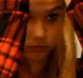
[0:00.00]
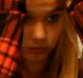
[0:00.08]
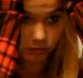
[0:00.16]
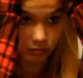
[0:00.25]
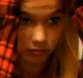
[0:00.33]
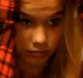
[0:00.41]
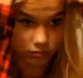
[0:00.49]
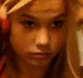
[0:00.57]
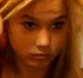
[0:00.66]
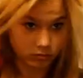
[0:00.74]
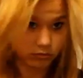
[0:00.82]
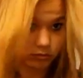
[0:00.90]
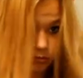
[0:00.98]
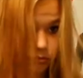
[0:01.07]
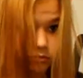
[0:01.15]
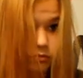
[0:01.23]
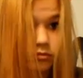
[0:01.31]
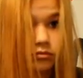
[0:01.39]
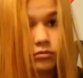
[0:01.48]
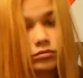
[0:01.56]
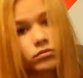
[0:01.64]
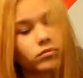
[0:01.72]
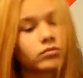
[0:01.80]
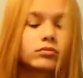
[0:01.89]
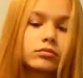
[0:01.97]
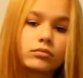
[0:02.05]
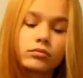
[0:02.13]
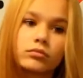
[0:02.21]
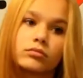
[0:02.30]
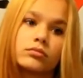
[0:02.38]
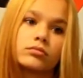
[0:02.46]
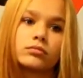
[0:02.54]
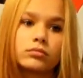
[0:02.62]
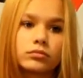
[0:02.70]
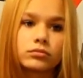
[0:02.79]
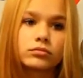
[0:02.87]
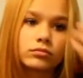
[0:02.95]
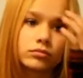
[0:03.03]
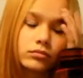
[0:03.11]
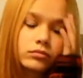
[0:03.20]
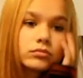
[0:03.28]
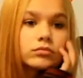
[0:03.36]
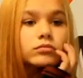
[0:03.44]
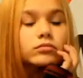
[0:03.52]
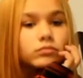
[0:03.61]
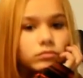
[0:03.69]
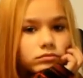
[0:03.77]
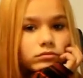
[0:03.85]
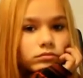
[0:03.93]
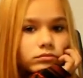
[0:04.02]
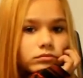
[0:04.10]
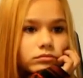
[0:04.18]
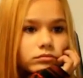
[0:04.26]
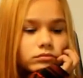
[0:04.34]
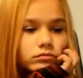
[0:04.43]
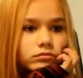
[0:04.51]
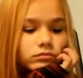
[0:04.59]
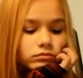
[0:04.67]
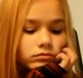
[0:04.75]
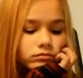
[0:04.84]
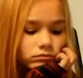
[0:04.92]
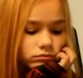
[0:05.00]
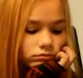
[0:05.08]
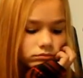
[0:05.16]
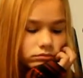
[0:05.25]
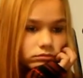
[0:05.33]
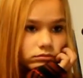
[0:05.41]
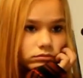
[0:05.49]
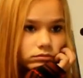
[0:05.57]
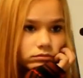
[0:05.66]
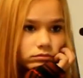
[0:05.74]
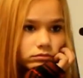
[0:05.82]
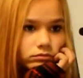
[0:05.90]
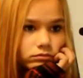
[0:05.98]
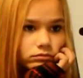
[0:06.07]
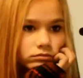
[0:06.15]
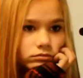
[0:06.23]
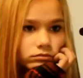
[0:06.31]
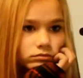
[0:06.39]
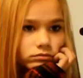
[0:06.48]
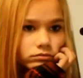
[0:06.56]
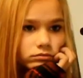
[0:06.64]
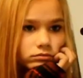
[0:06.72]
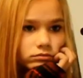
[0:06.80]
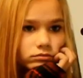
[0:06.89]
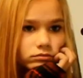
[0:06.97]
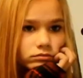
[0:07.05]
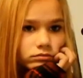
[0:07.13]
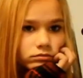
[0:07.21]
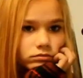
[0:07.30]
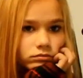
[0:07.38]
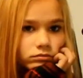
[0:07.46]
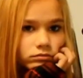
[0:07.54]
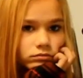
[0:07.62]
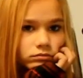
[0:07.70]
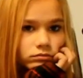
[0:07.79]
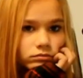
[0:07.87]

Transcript: This person isn't speaking.